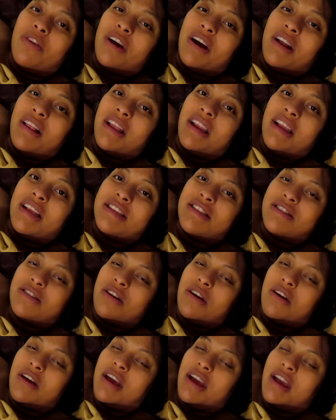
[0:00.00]
and then he'd
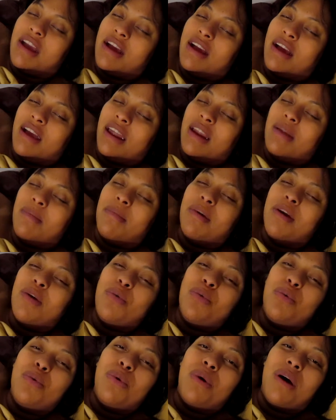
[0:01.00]
start kicking again. I'm like,
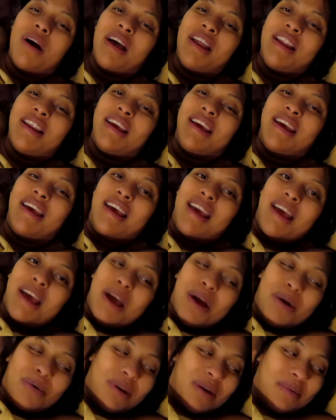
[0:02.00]
what?
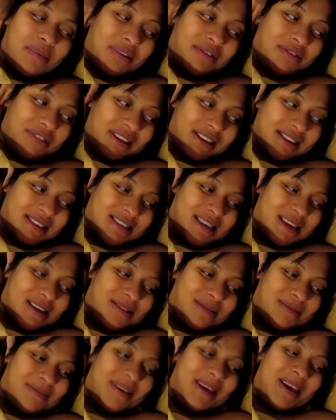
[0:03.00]
Raymond felt
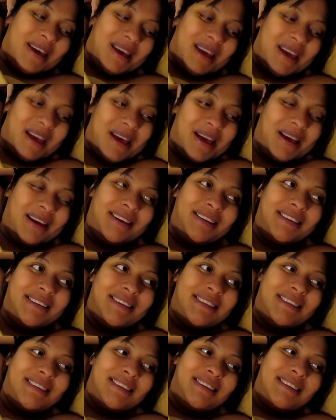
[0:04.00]
him.
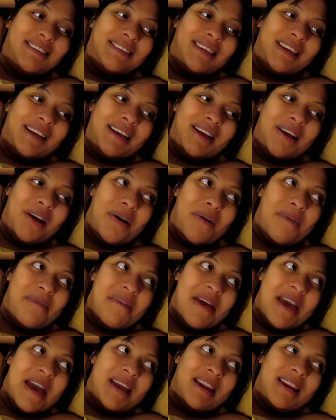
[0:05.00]
Oh
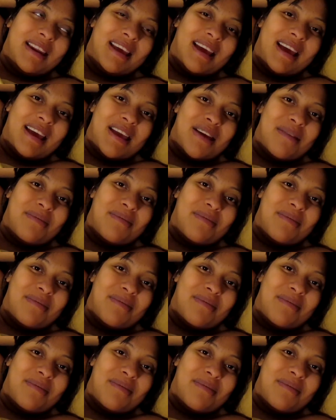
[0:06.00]
man, I can't